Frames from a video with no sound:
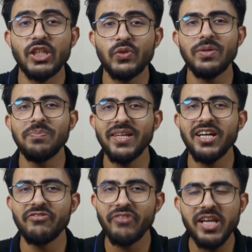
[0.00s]
This will play
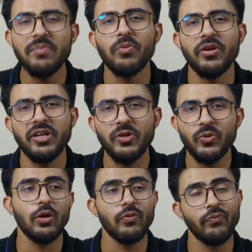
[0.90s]
a very important
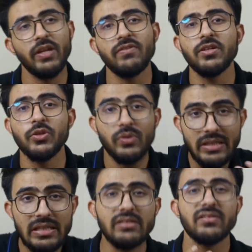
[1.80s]
role whenever you
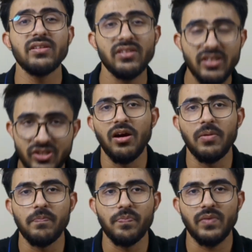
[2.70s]
need
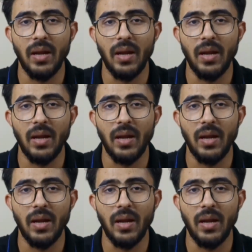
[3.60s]
recreation